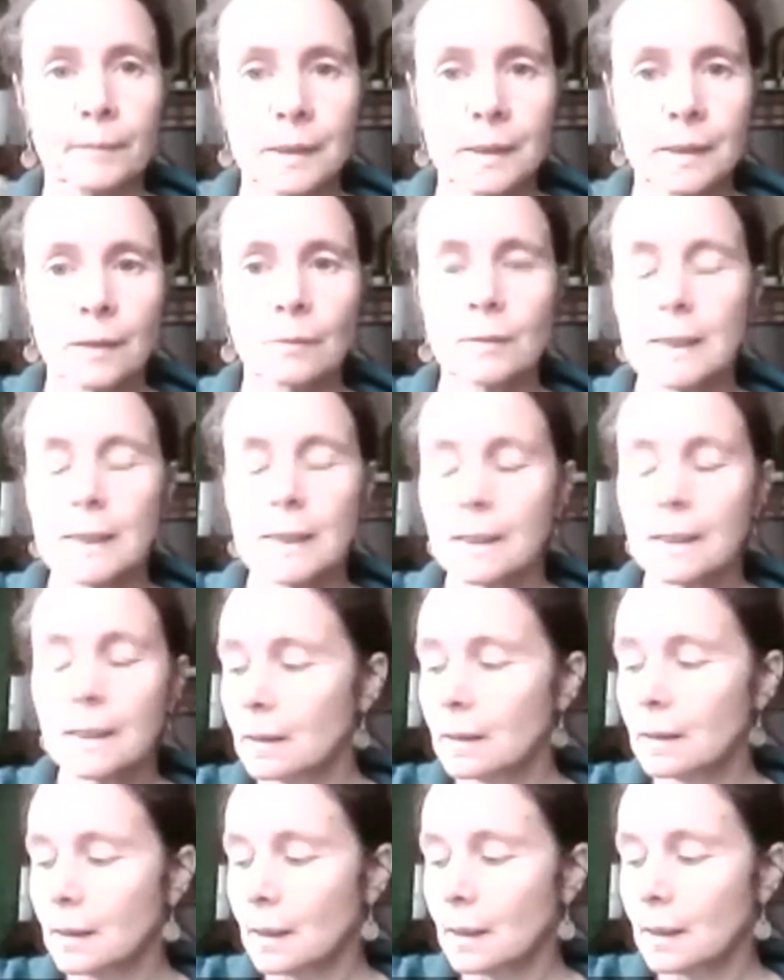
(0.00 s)
So we
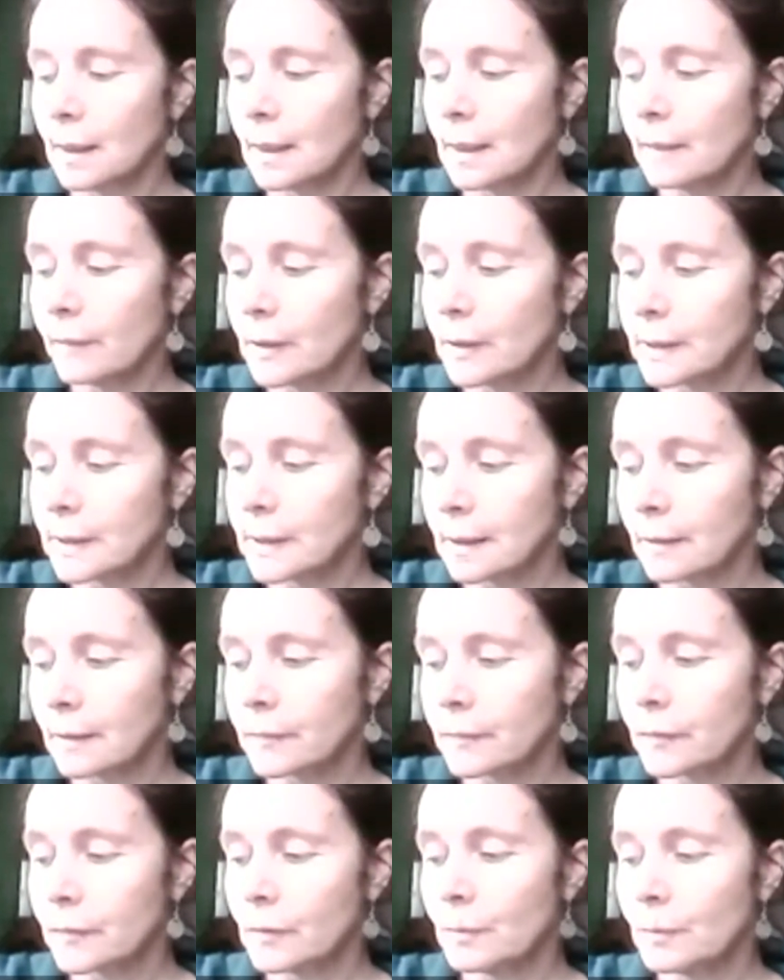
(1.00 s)
can give
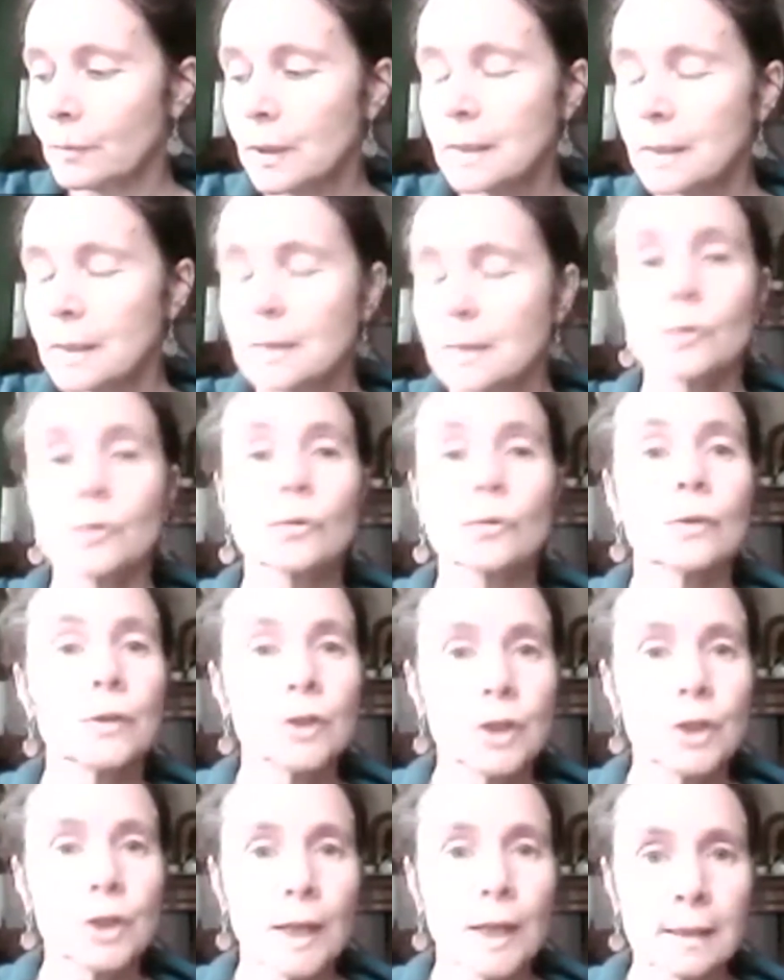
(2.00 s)
ourselves reminders, or the
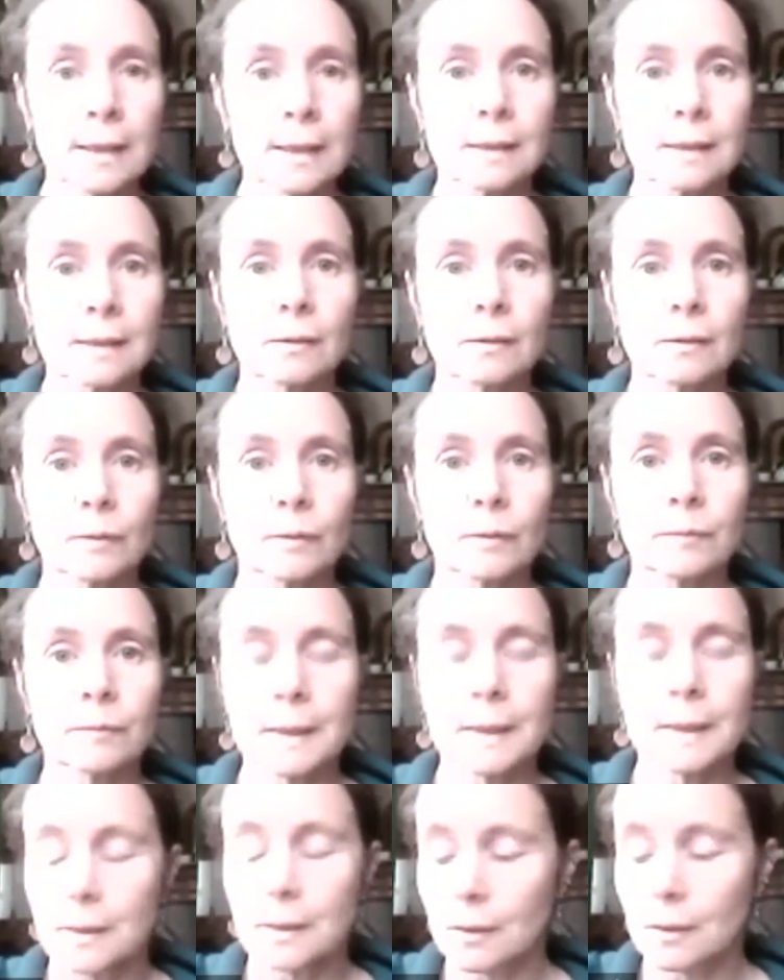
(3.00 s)
chants that we've
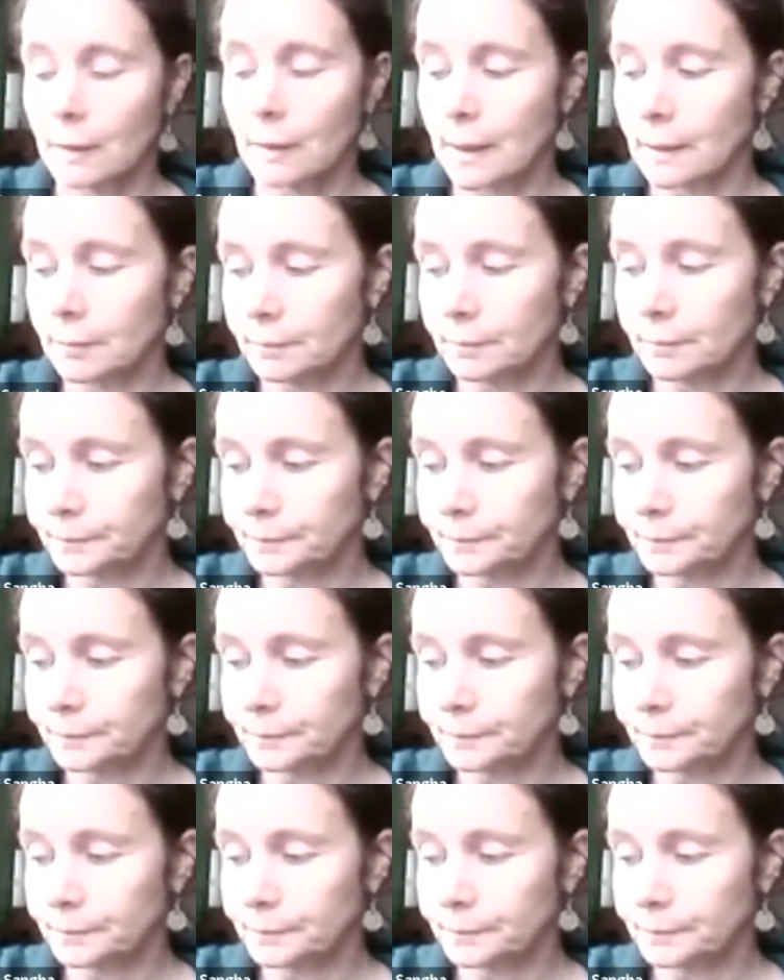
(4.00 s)
been doing,